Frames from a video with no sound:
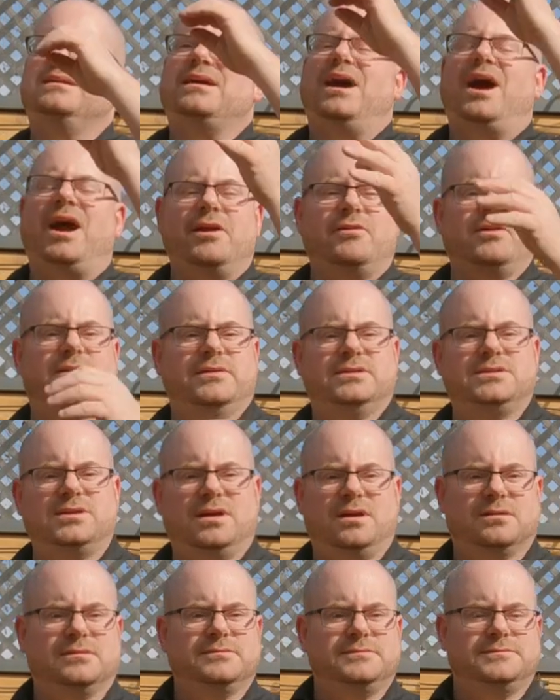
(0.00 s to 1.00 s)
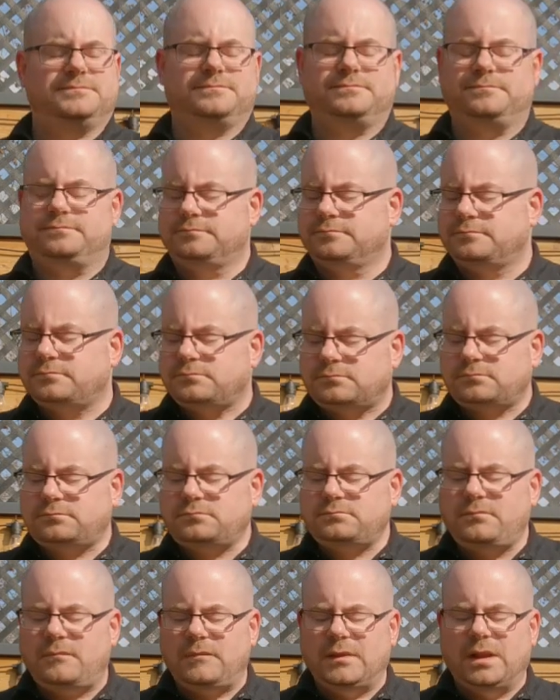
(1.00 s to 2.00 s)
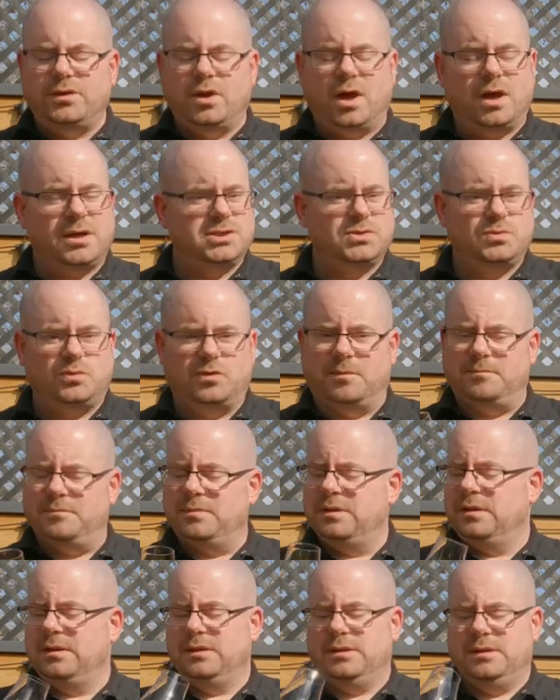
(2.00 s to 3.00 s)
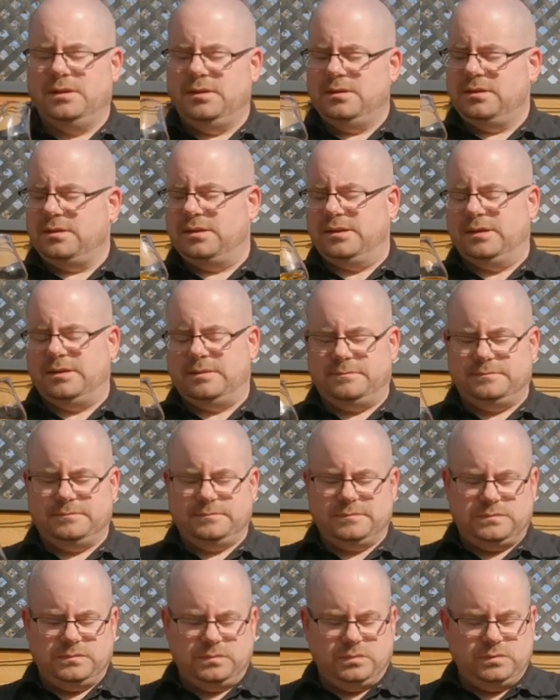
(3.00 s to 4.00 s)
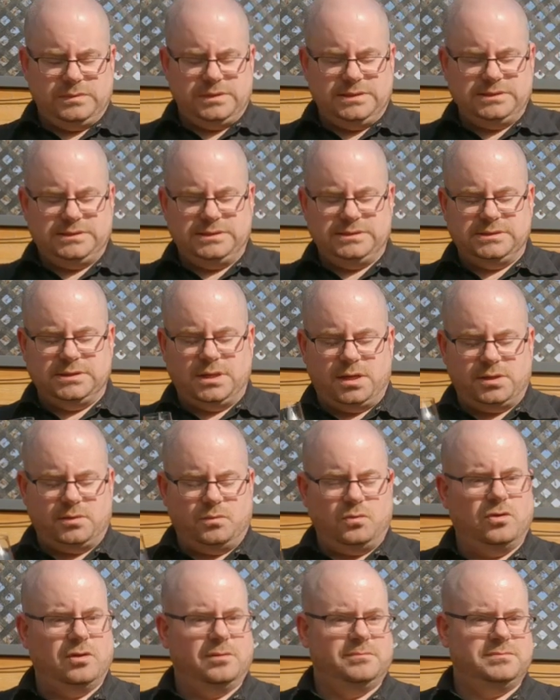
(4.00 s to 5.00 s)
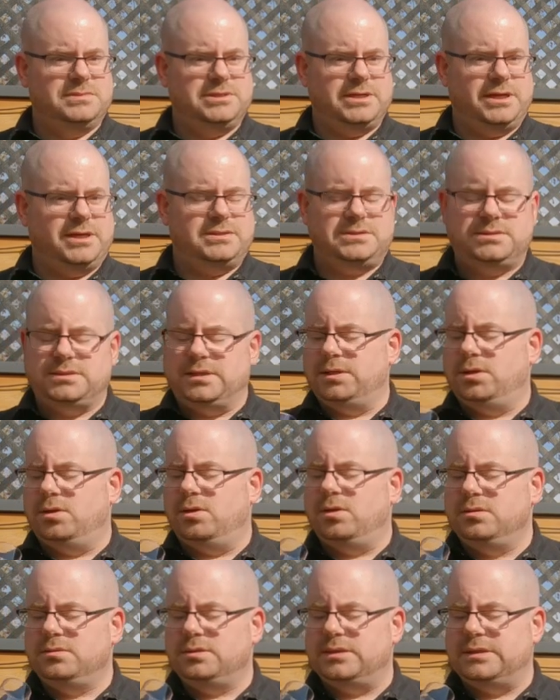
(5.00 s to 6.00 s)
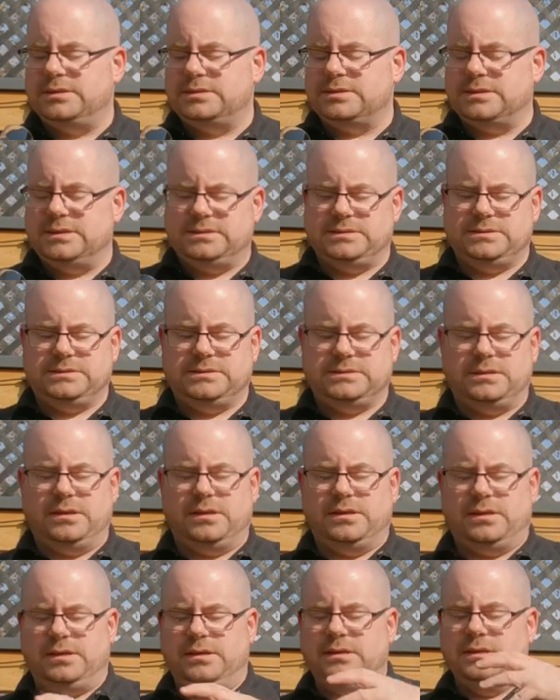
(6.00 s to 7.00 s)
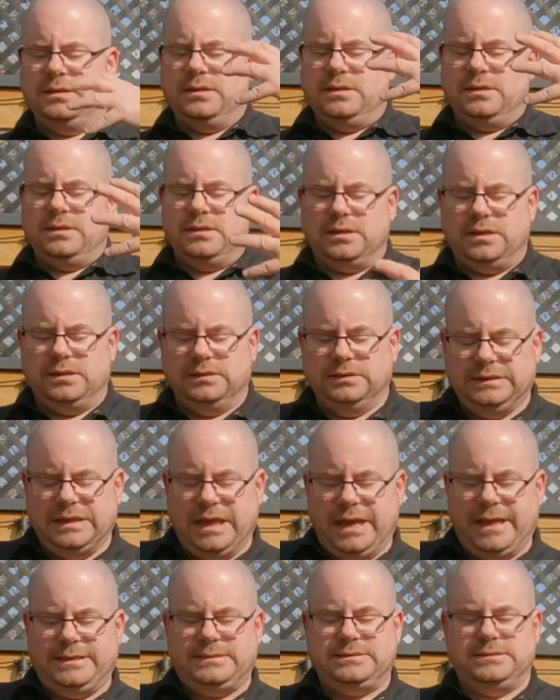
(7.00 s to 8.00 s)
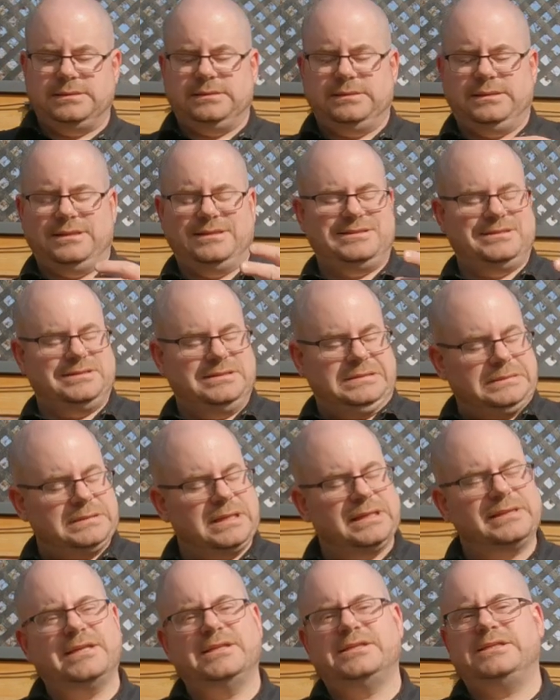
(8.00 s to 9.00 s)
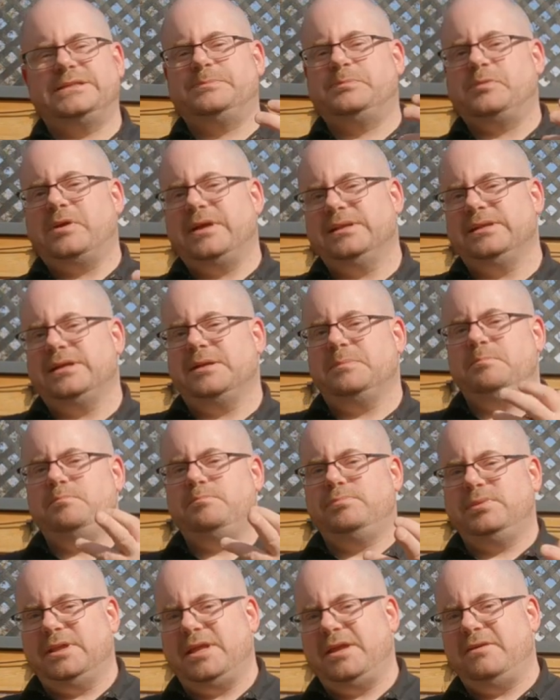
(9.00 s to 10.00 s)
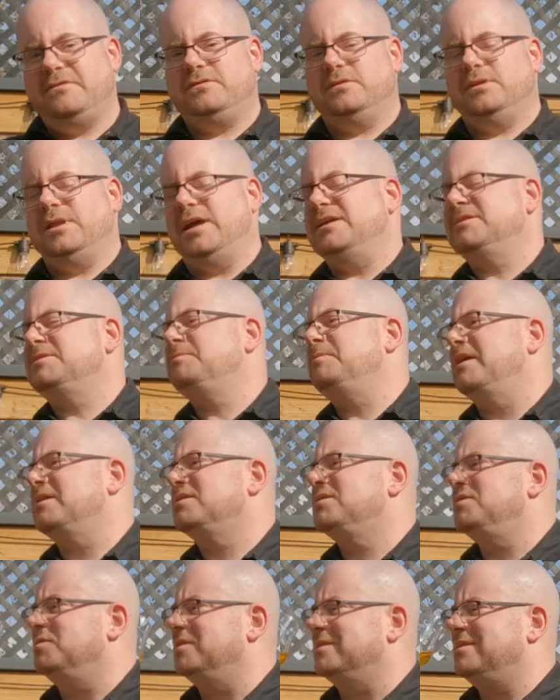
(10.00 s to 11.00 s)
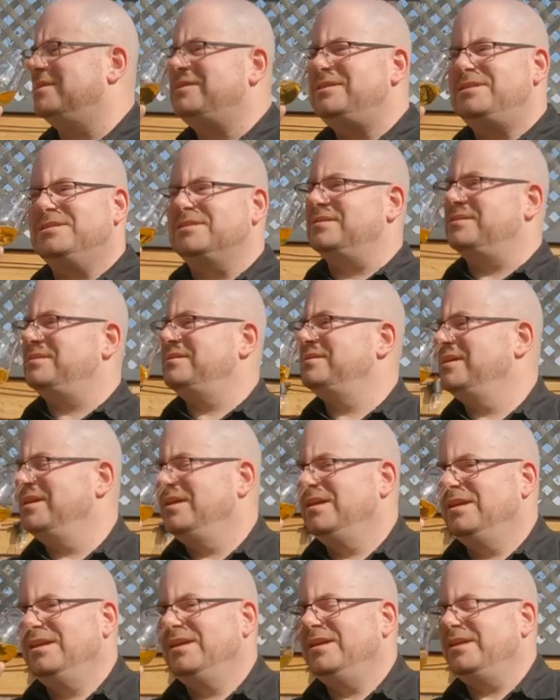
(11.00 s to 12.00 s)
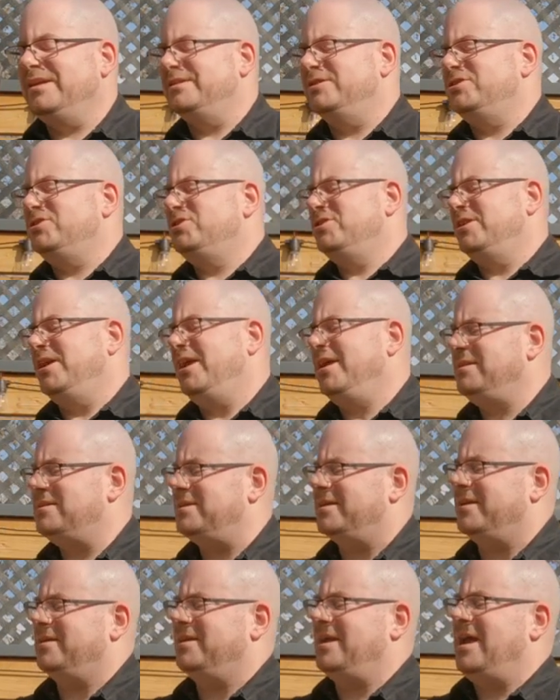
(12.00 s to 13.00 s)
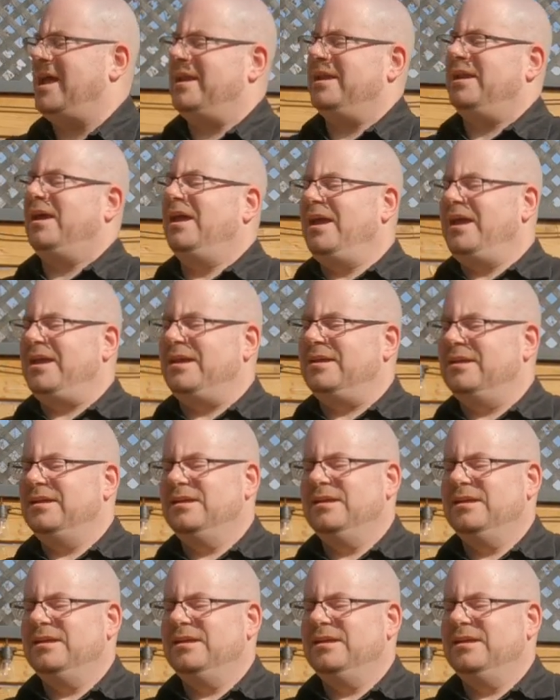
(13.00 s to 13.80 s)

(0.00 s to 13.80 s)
higher on the tongue, not as warm. Um, this is not a warm taste at all. It's it's got a a light. It's still got that sprightly, playful aspect to it. This is enchanting, and I.